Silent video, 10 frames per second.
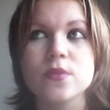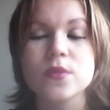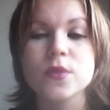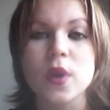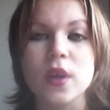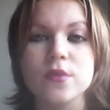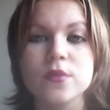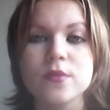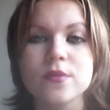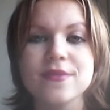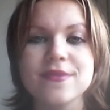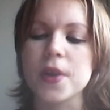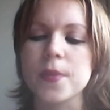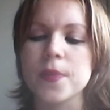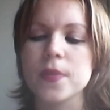12.
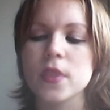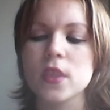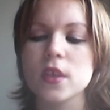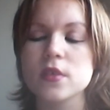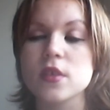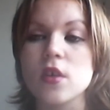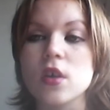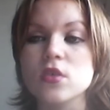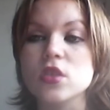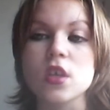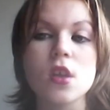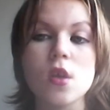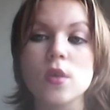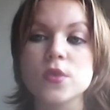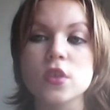So I was just like, you know
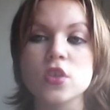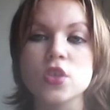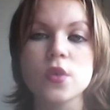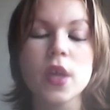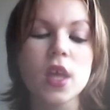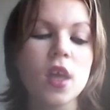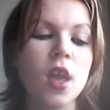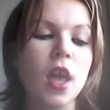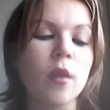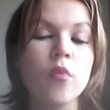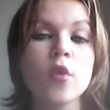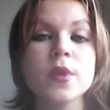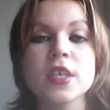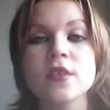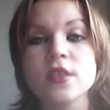what, I'm just going to do it. It brought me
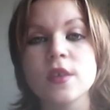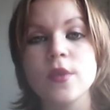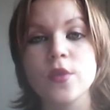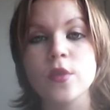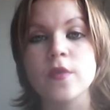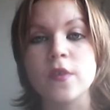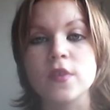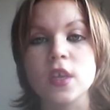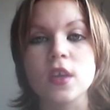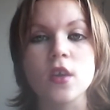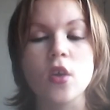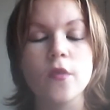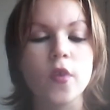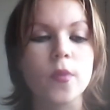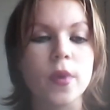down to $73.50
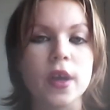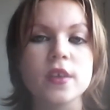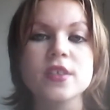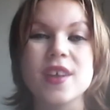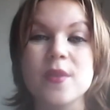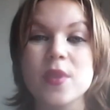from my Asylum